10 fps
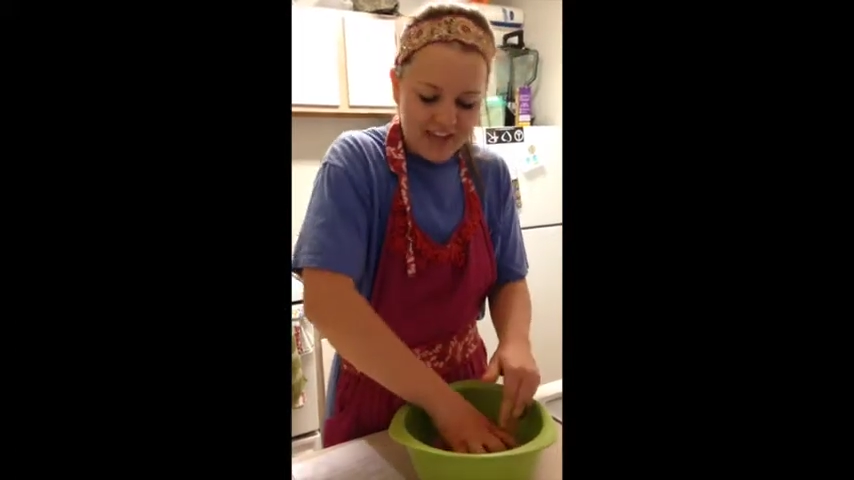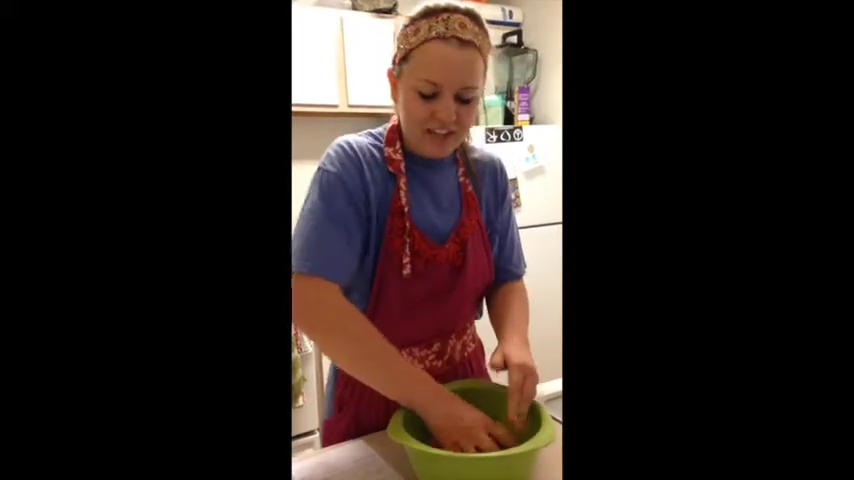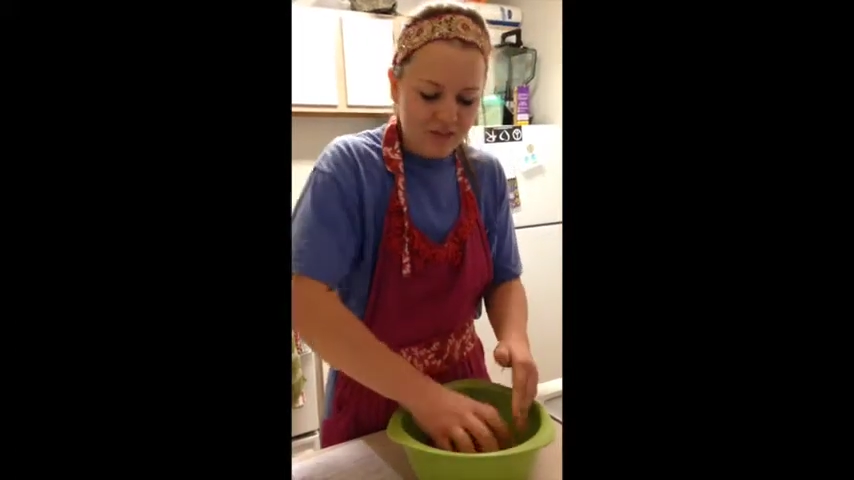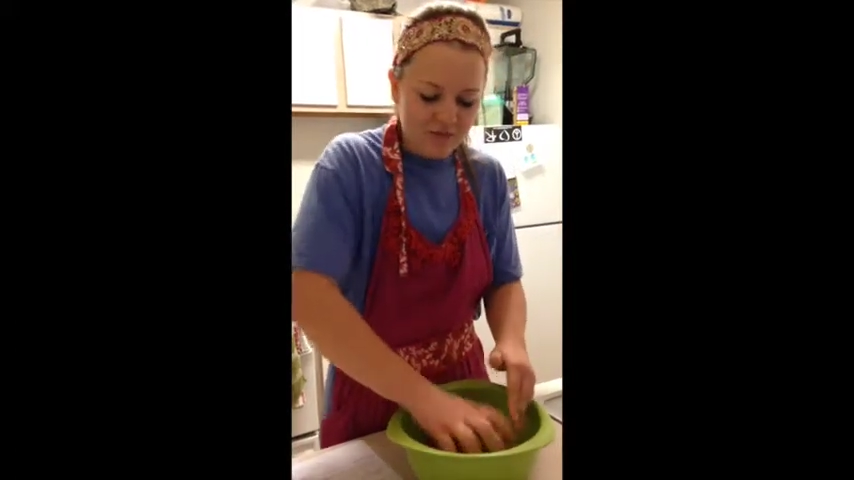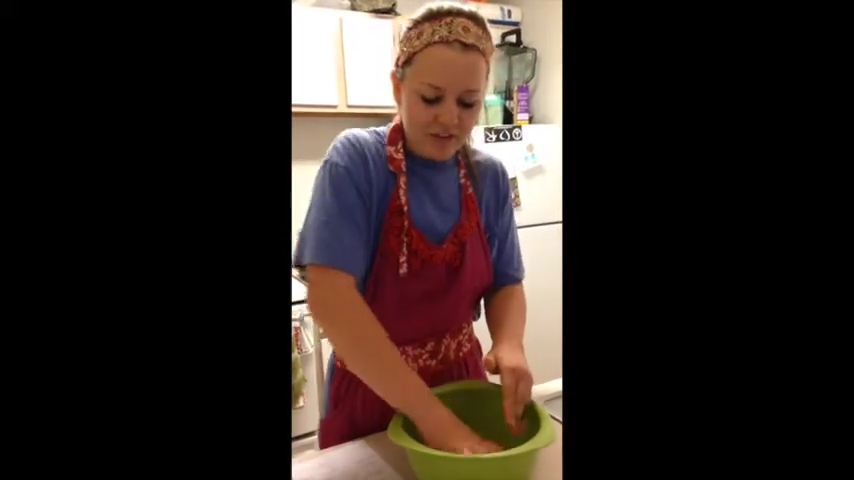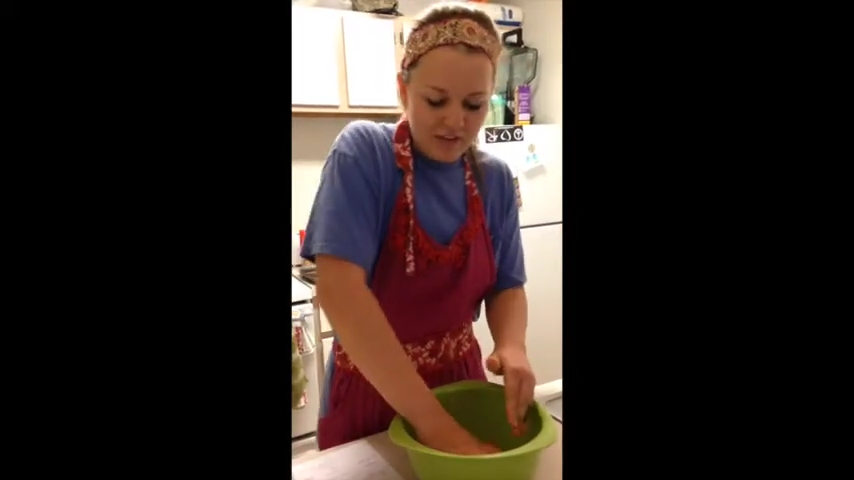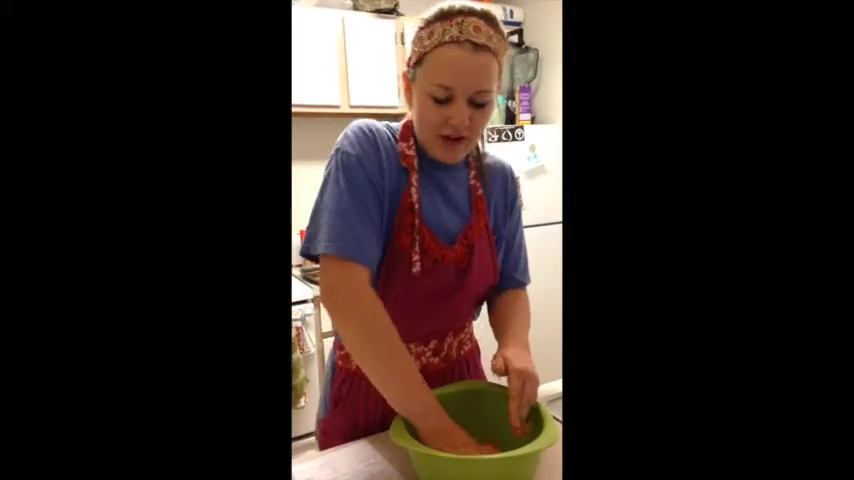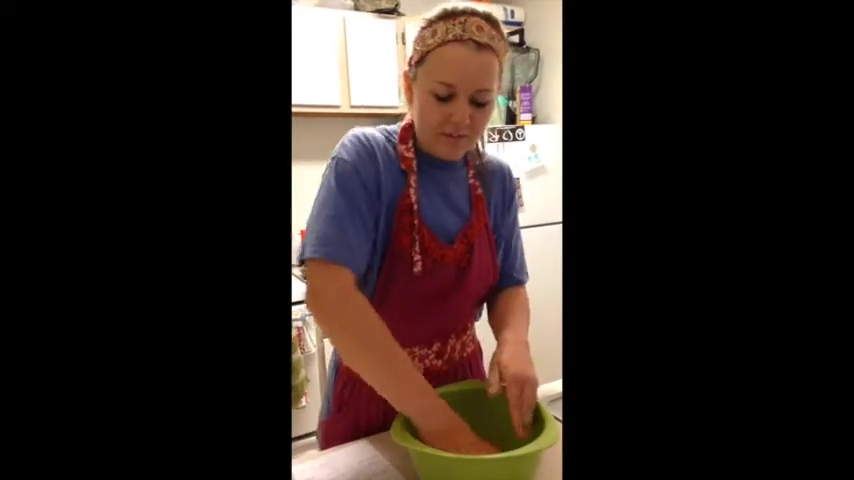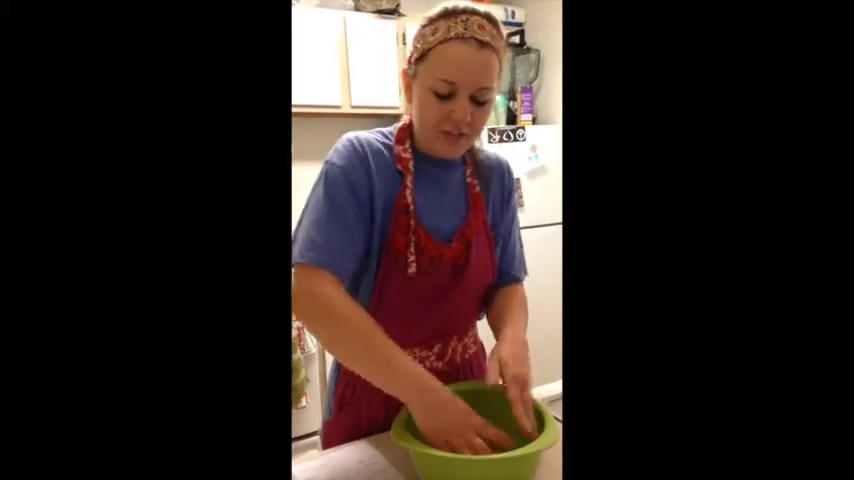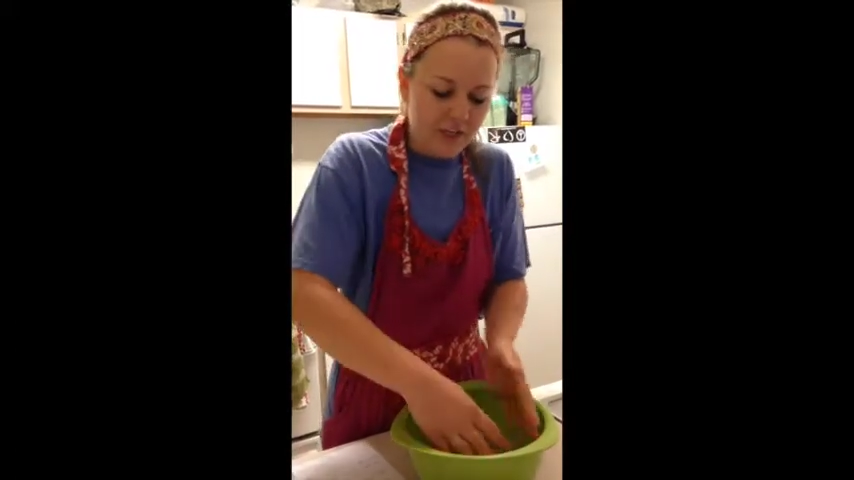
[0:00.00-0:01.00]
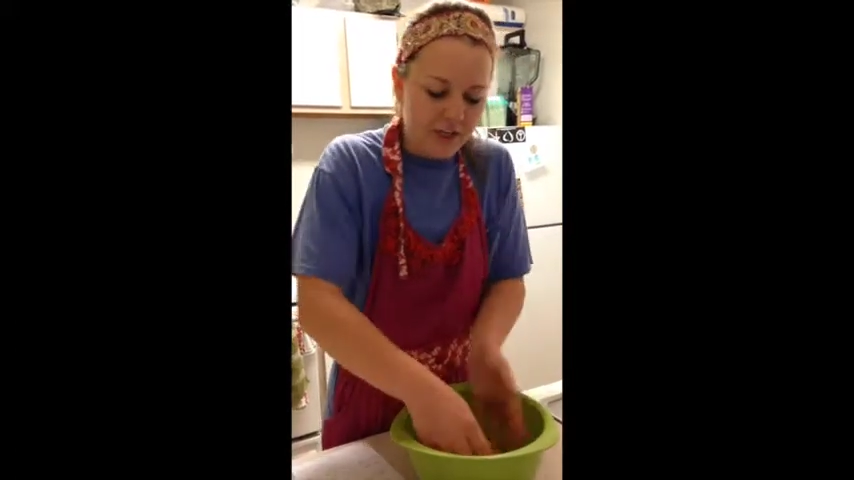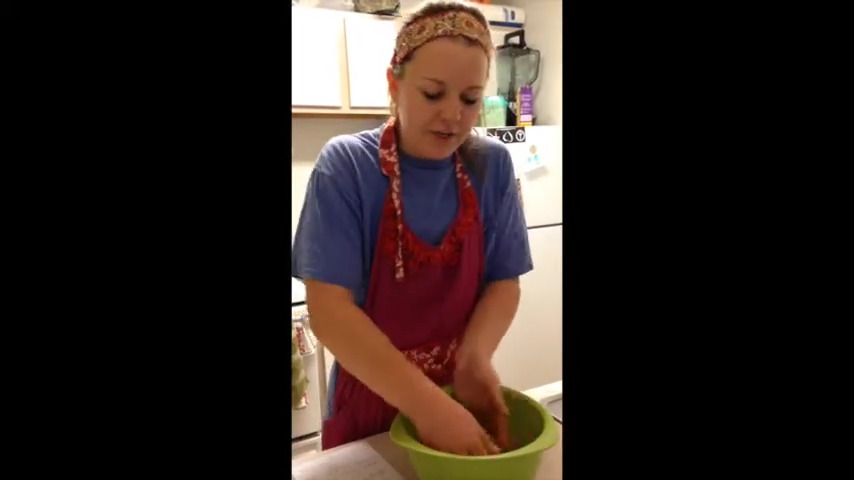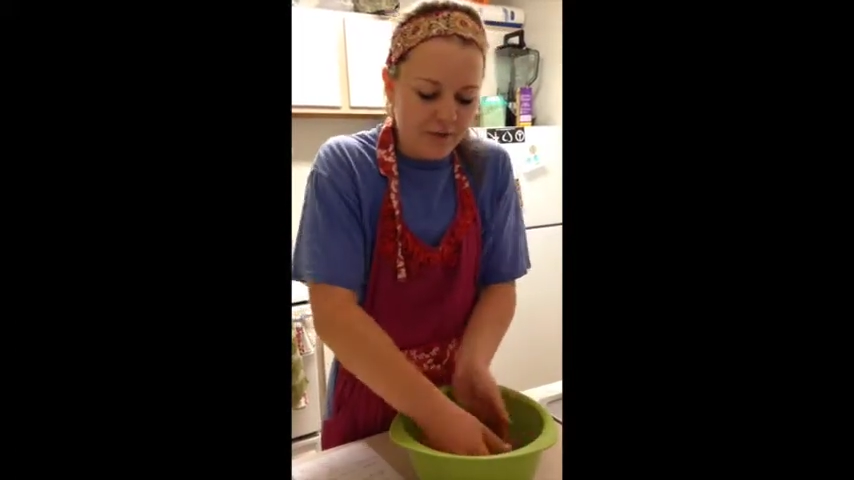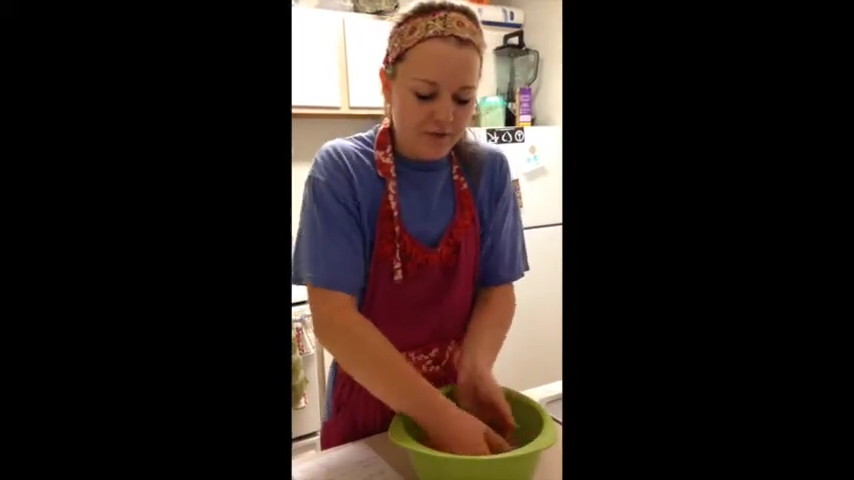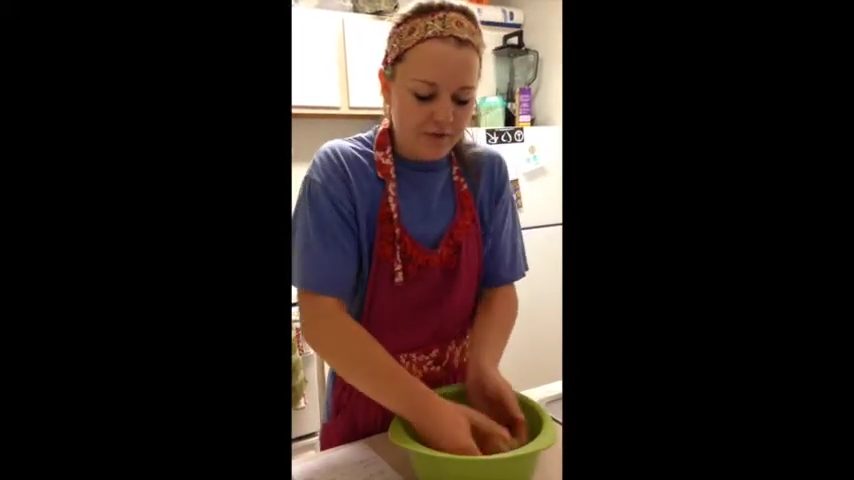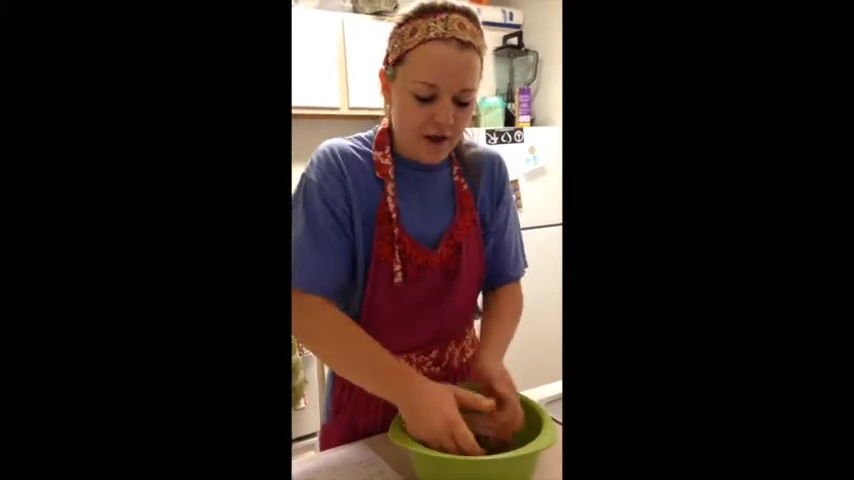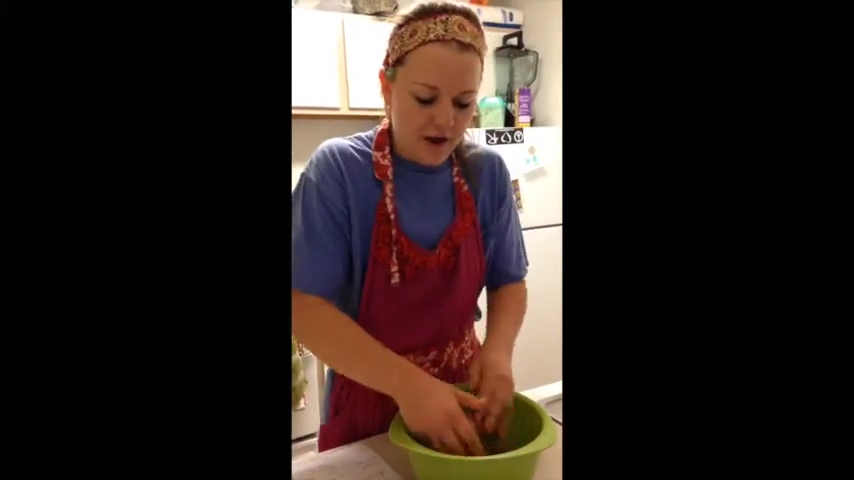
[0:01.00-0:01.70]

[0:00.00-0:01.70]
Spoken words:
It's up to you.